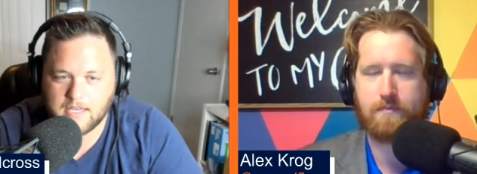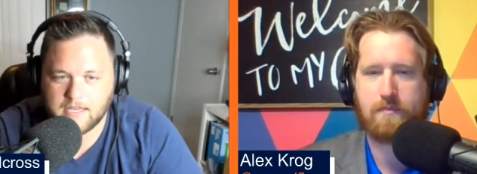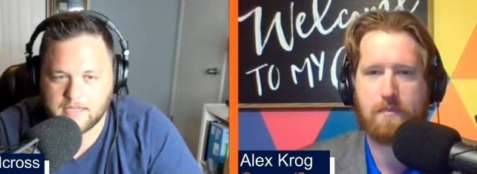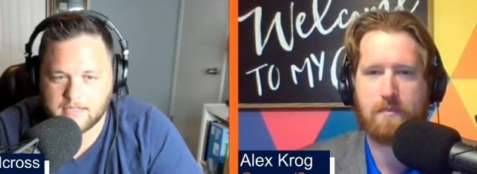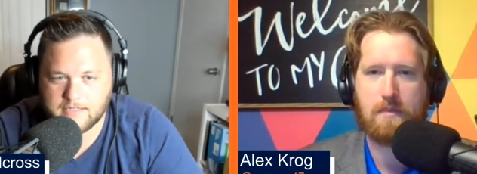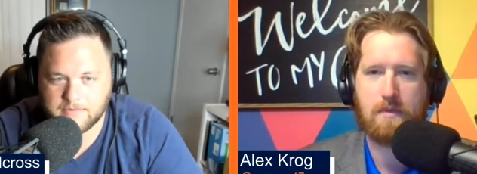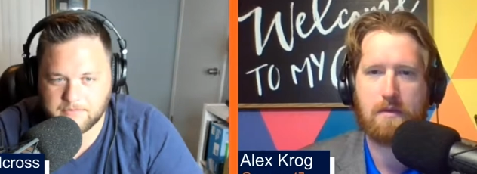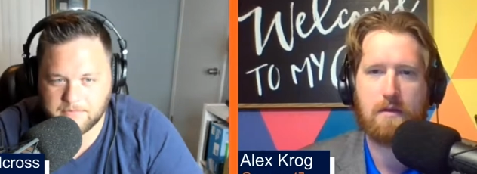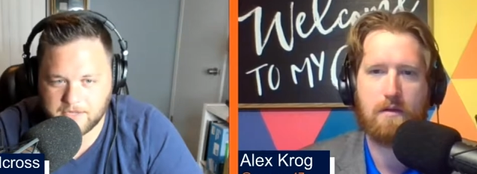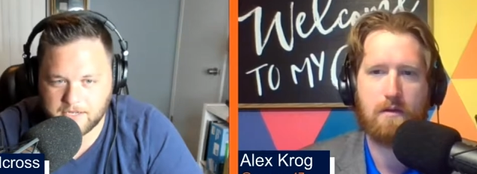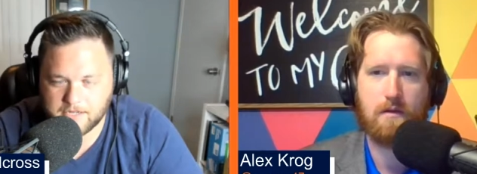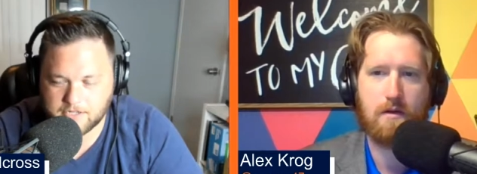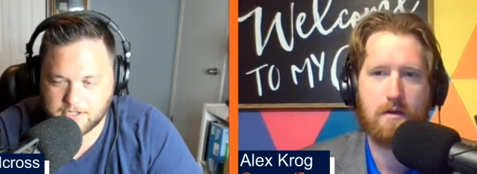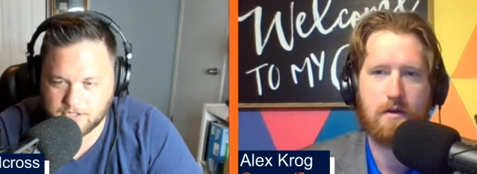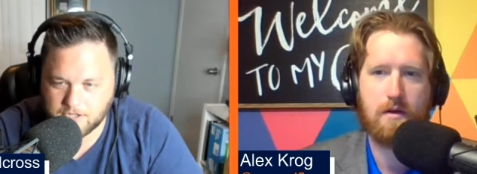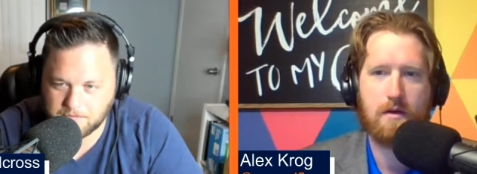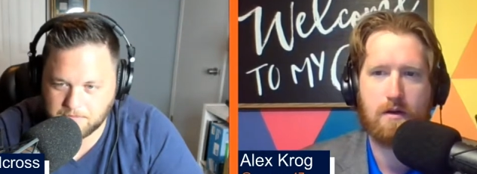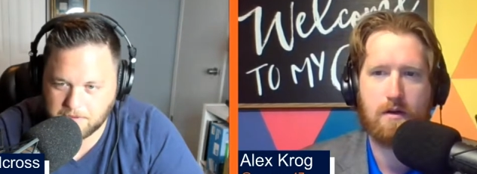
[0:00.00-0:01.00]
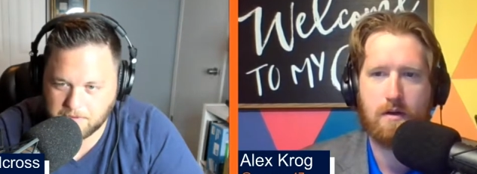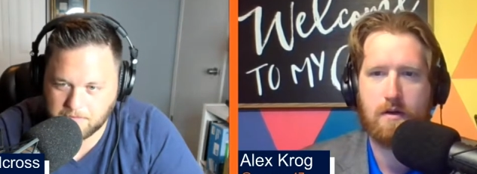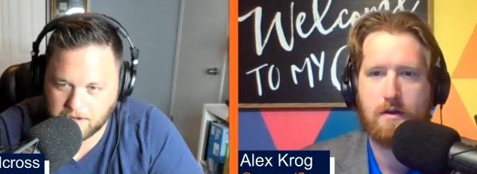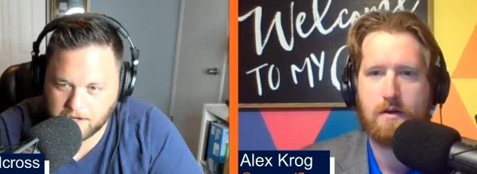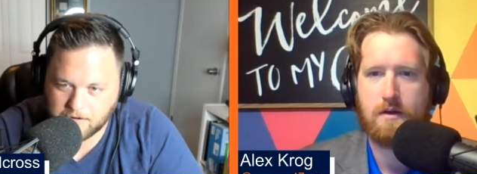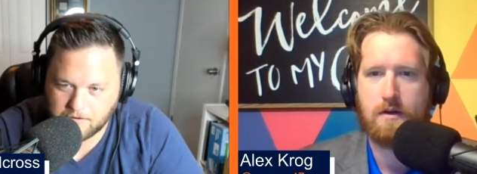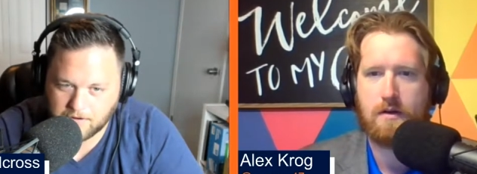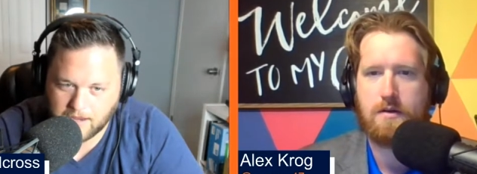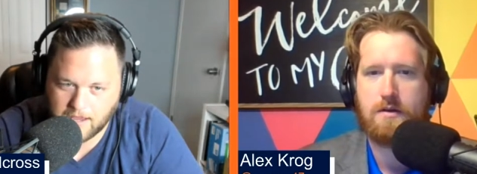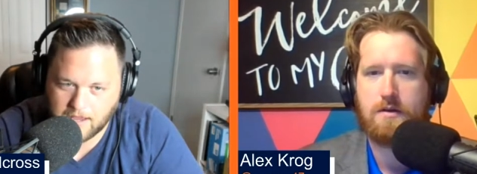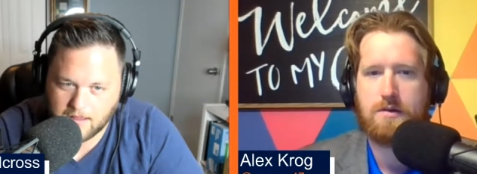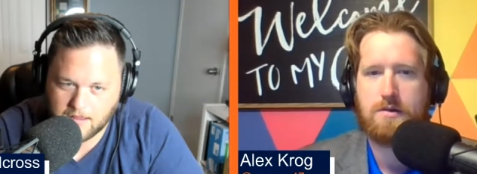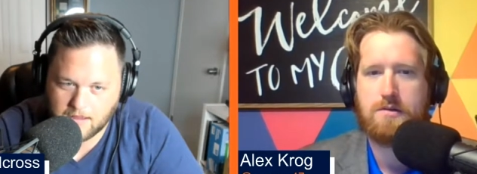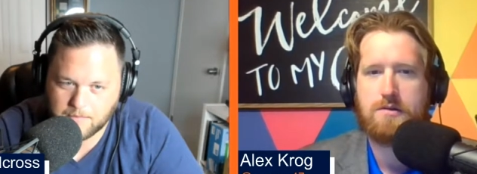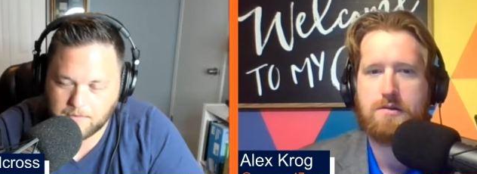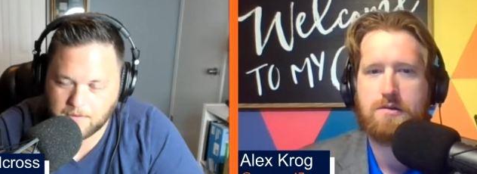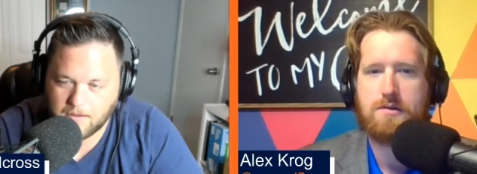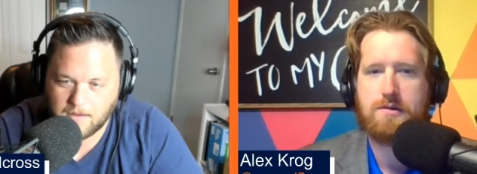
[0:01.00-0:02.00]
Speaker 1: To me, it should be Michael
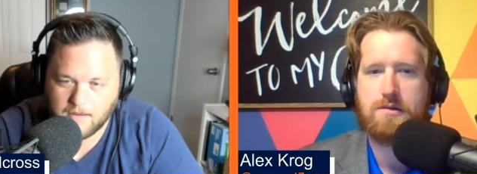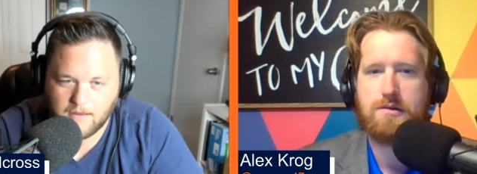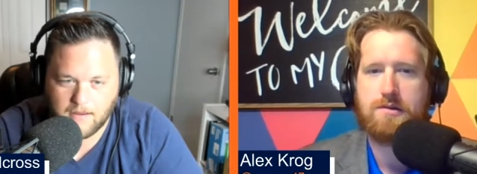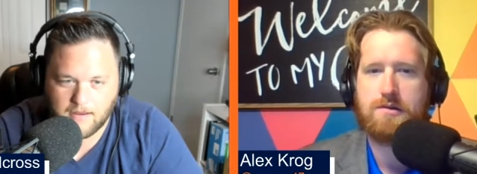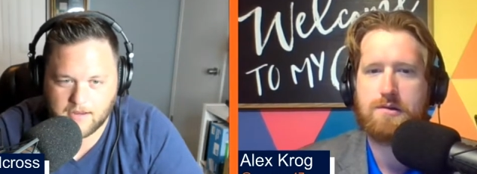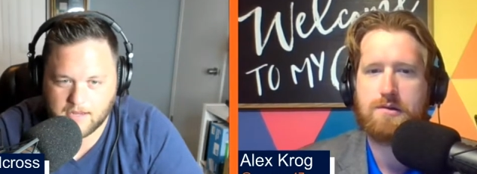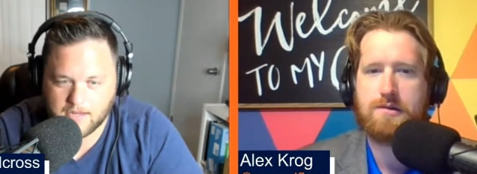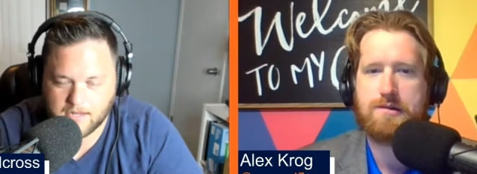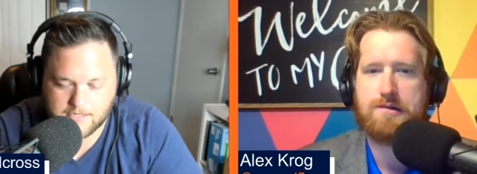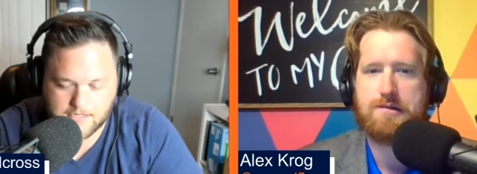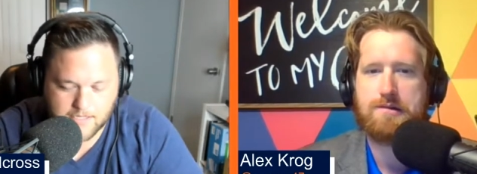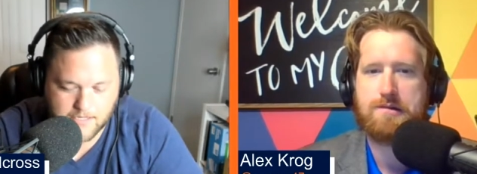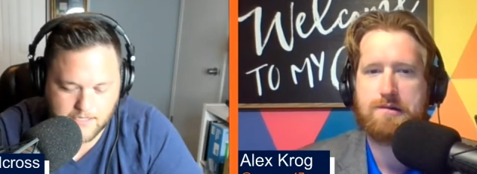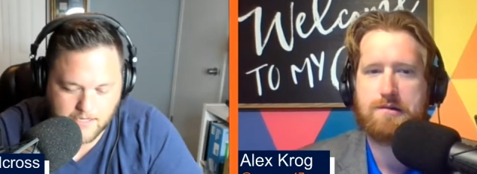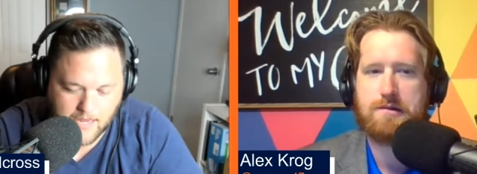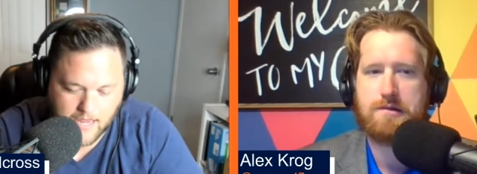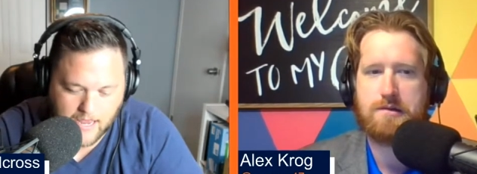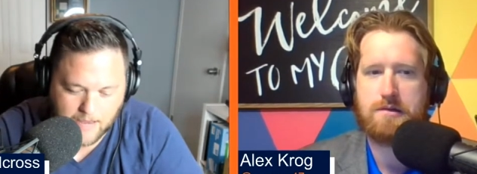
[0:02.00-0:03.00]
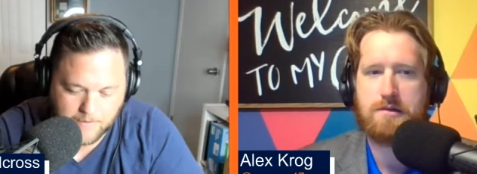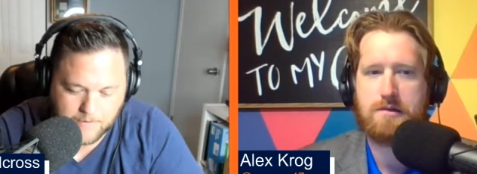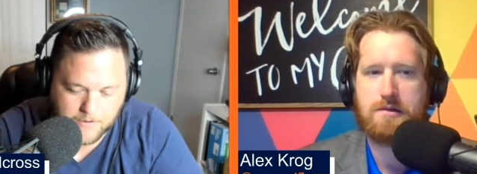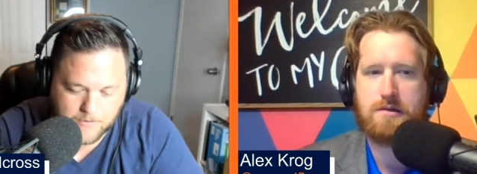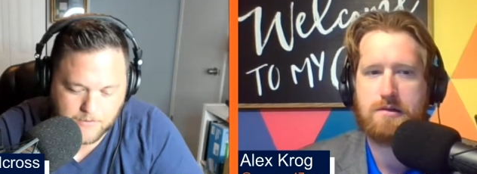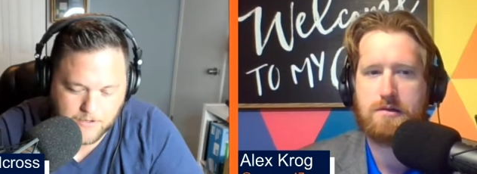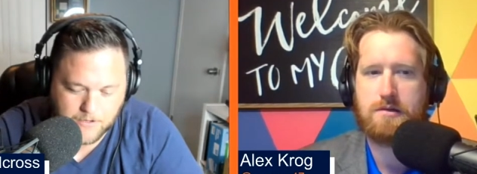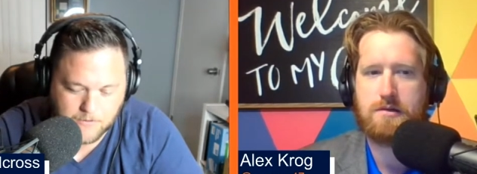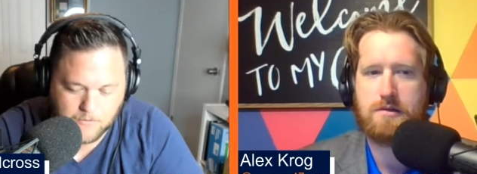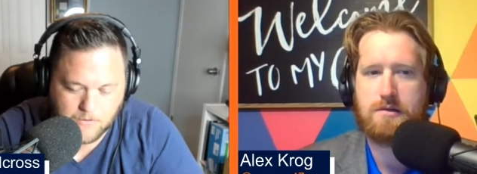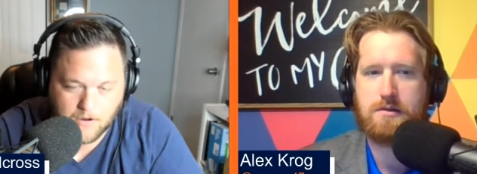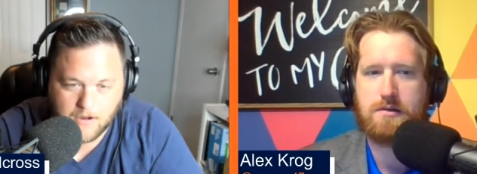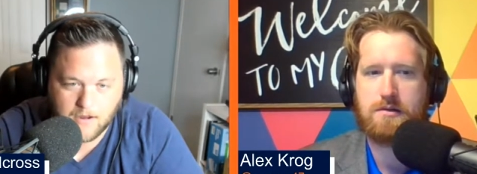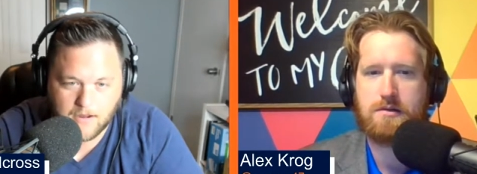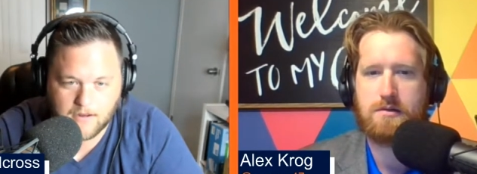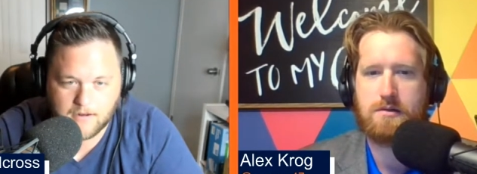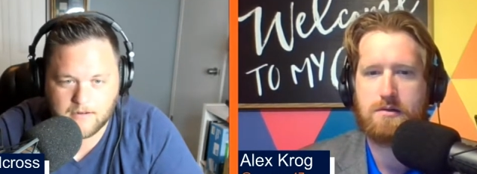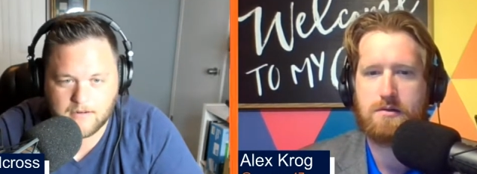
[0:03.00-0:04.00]
Gallup. It didn't happen week
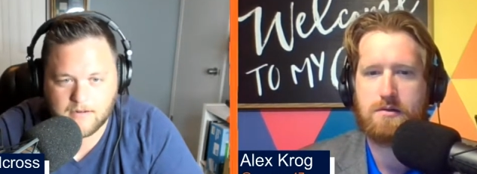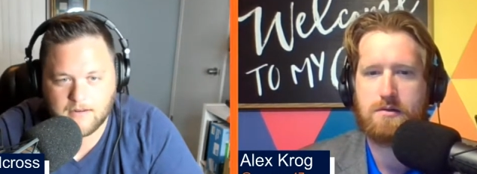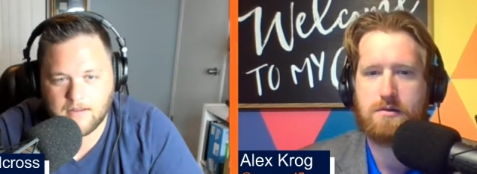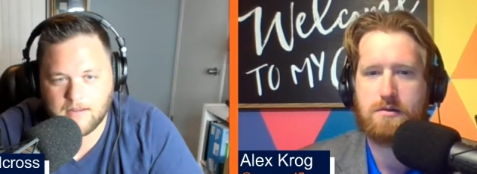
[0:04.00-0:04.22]
one.